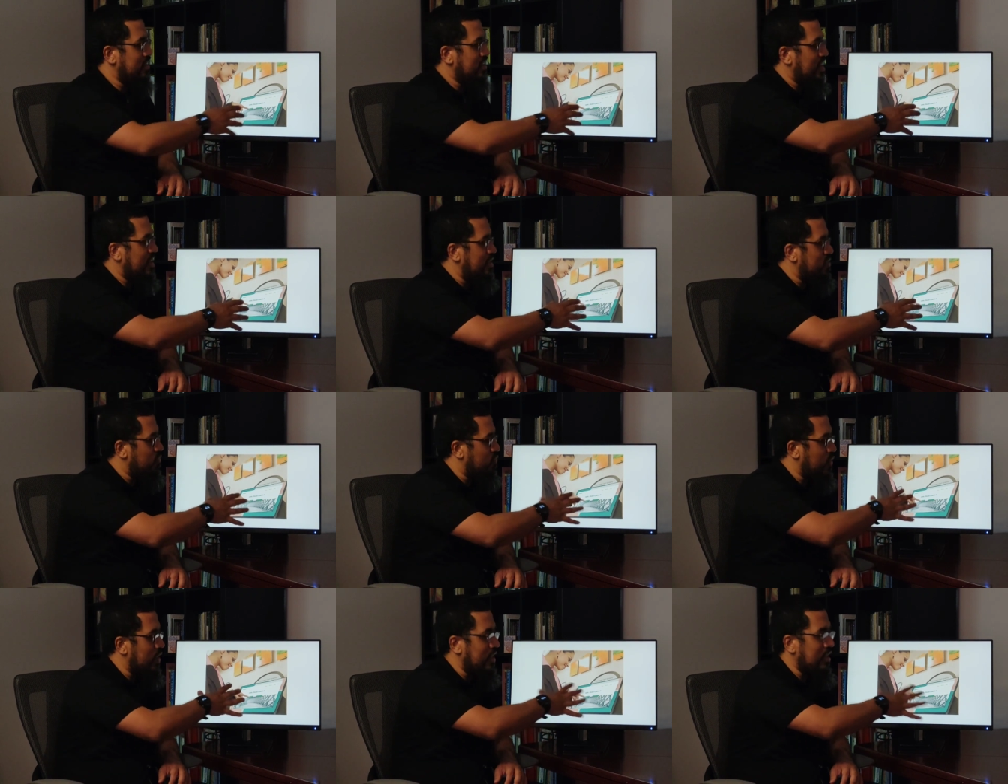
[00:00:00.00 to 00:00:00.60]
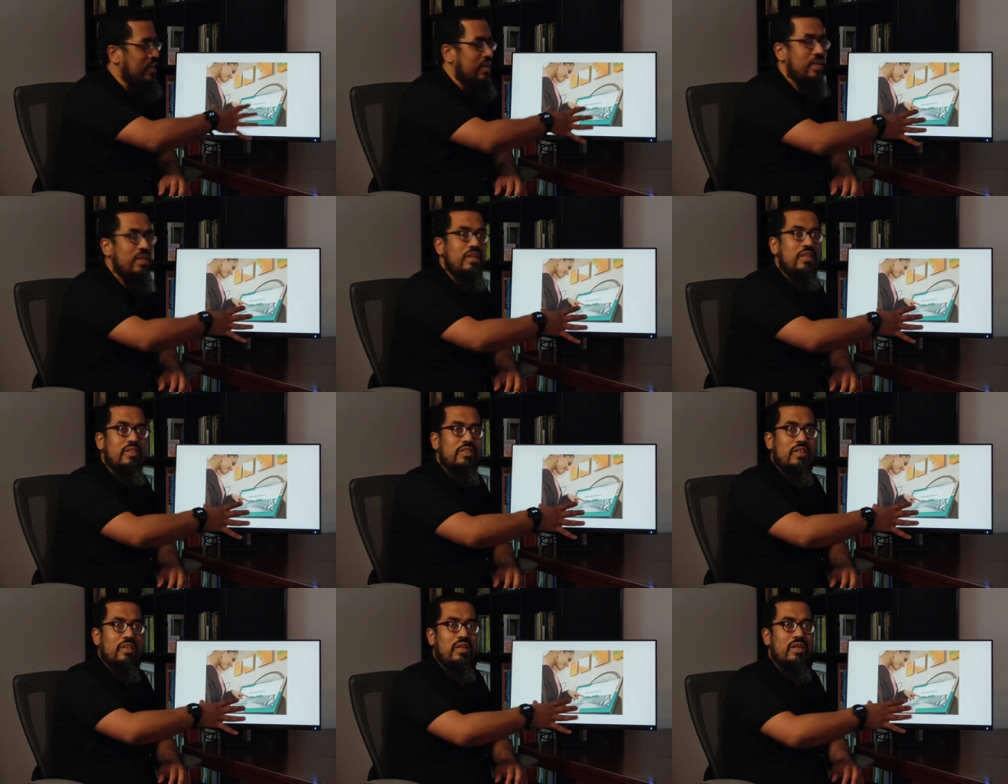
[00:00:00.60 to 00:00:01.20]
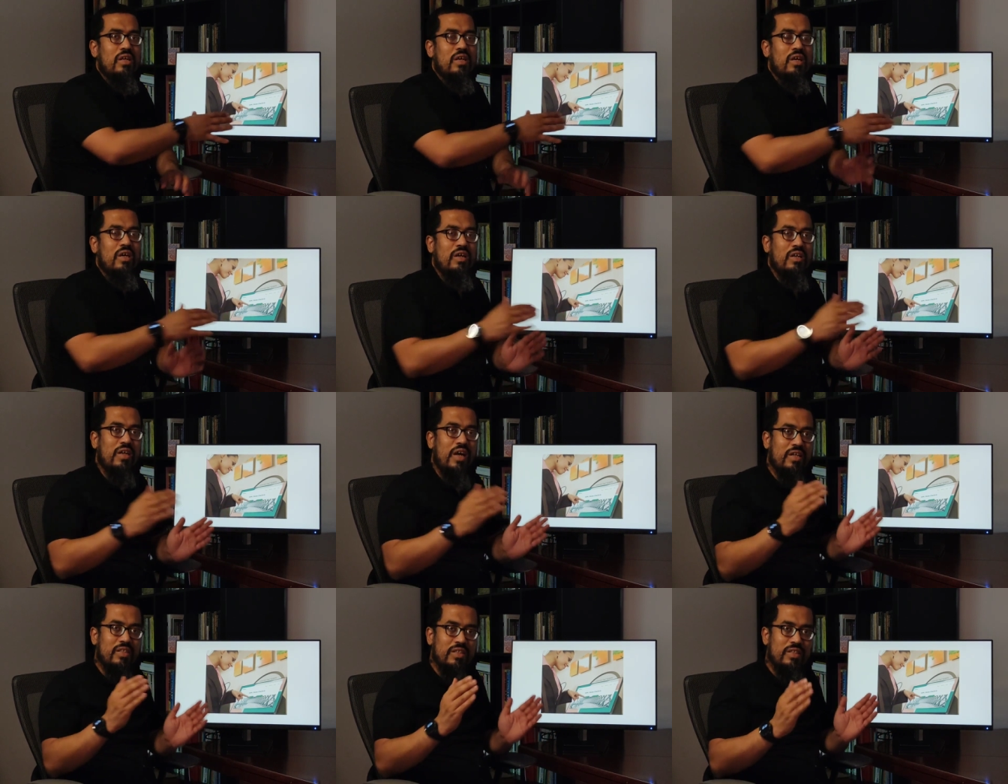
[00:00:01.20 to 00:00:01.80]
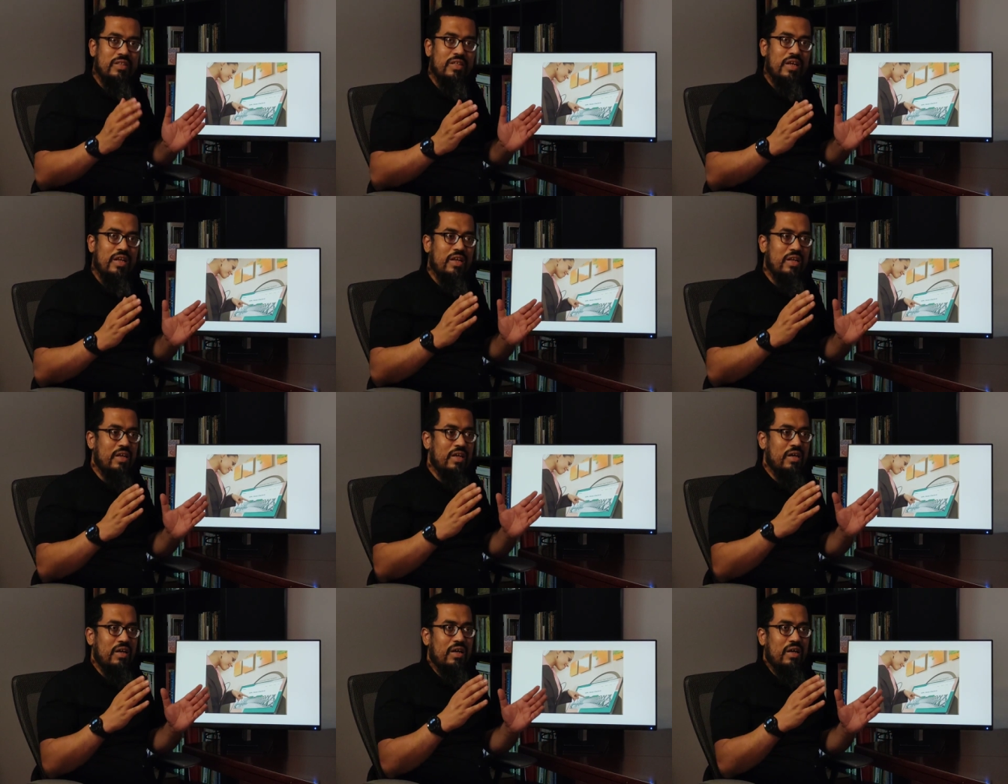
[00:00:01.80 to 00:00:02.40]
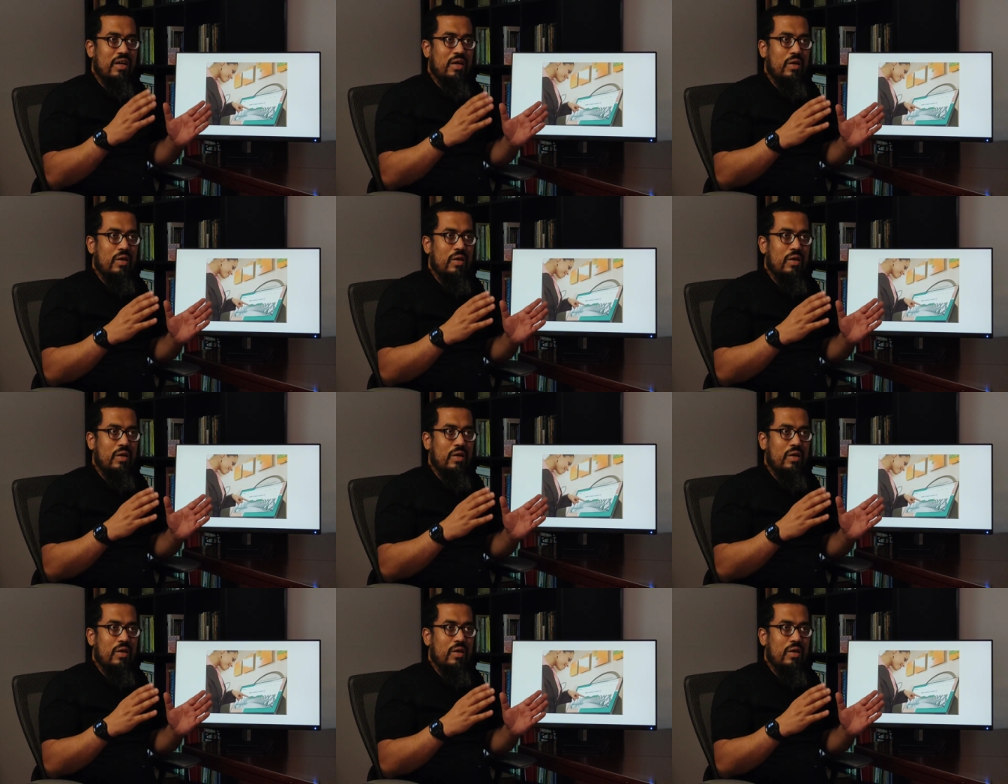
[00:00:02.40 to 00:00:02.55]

then it's very easy rather than